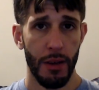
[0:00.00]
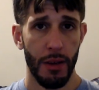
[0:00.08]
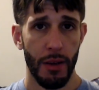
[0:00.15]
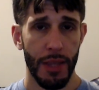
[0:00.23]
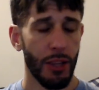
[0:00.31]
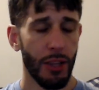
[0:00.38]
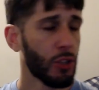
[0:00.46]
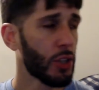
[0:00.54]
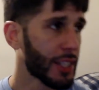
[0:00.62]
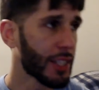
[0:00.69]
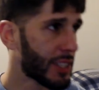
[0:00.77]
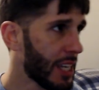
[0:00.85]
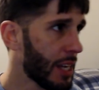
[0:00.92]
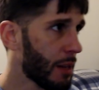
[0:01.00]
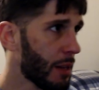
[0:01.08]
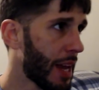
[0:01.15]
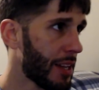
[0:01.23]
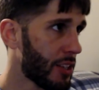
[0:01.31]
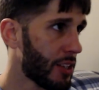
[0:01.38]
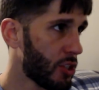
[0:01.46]
They look like a team that
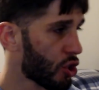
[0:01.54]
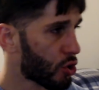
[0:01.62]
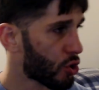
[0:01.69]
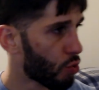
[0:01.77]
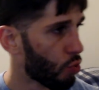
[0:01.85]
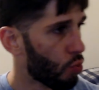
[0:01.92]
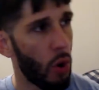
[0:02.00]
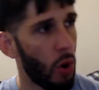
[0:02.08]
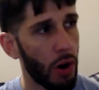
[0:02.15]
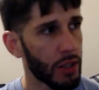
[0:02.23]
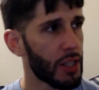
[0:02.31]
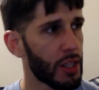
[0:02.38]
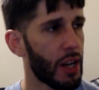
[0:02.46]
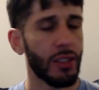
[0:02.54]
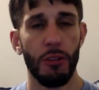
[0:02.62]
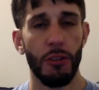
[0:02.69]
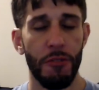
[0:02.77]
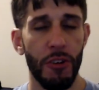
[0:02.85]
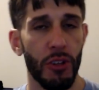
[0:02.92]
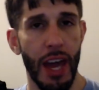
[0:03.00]
just walked onto the
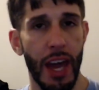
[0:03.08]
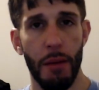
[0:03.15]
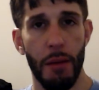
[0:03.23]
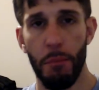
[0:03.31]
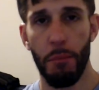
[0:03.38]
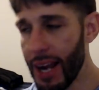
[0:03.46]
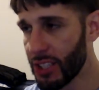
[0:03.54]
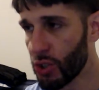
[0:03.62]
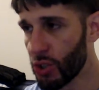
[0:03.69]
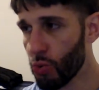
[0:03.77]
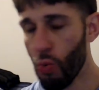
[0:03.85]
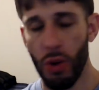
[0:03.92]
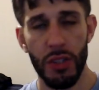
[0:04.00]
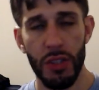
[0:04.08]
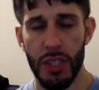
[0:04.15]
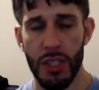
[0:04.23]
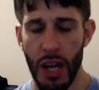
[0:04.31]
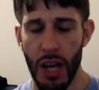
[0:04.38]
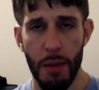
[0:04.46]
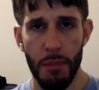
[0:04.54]
field. They hadn't practiced one
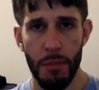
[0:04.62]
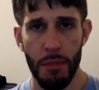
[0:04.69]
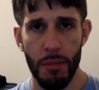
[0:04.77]
time